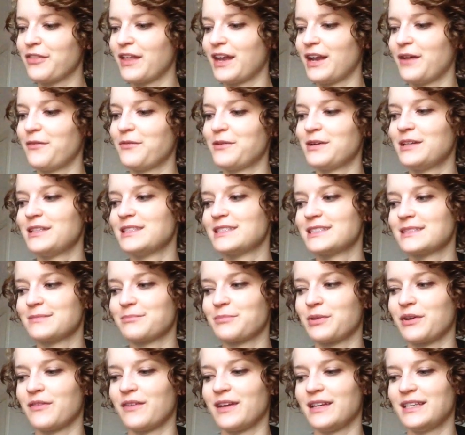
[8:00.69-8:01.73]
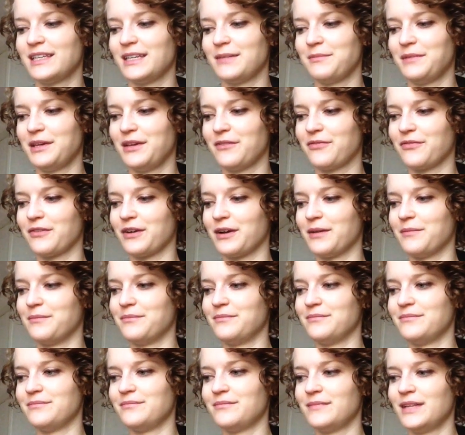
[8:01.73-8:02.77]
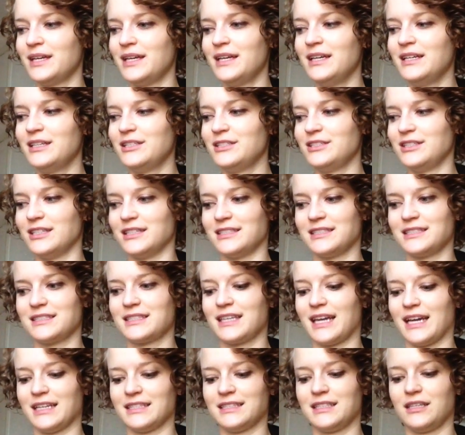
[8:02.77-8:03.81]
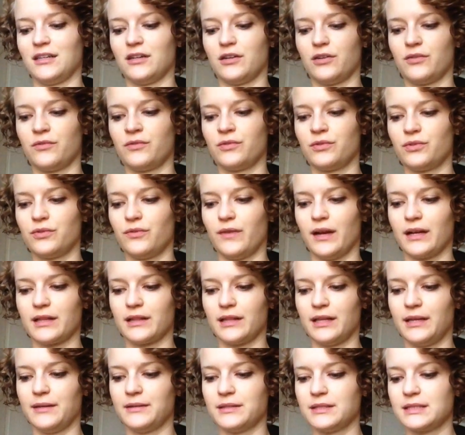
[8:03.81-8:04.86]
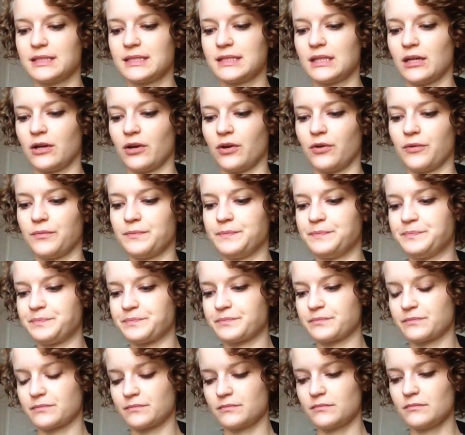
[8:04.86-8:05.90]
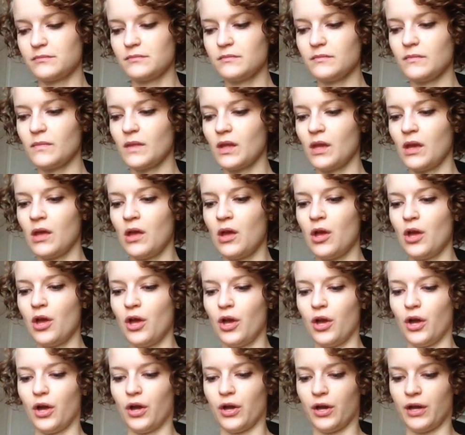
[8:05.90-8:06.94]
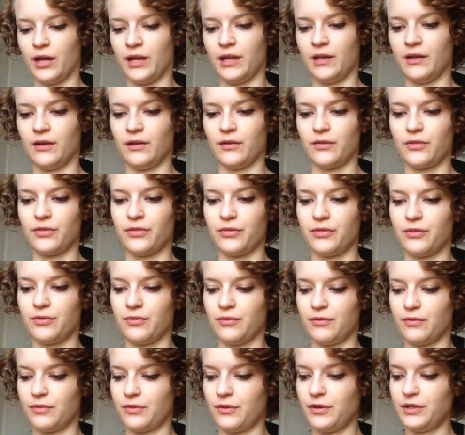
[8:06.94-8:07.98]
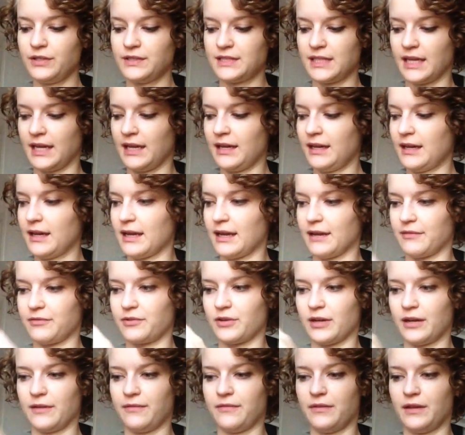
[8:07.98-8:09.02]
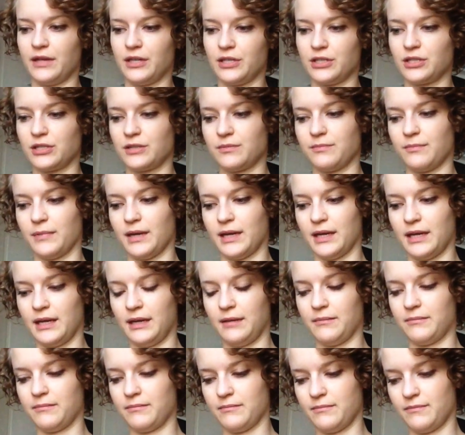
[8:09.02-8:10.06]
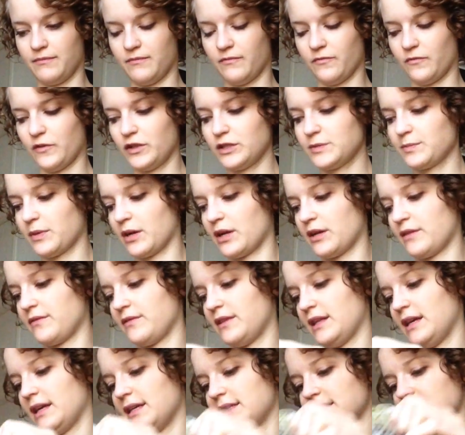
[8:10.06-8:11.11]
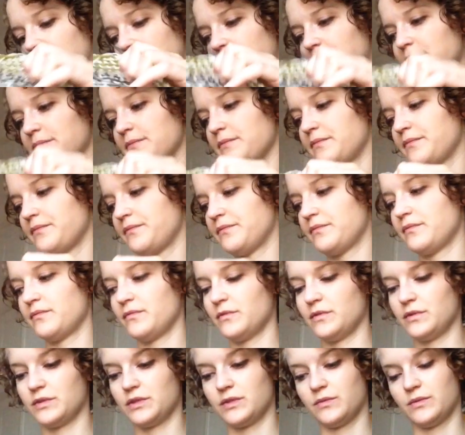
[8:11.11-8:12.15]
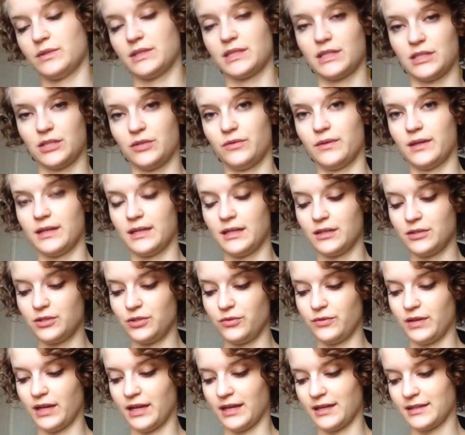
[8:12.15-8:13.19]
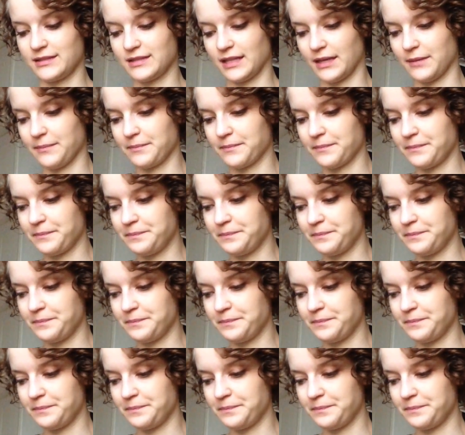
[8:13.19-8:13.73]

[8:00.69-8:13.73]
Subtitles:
that it was preventing me from just casting on directly. So on Thursday, after I finished my first part of the exam, it was a two-day exam.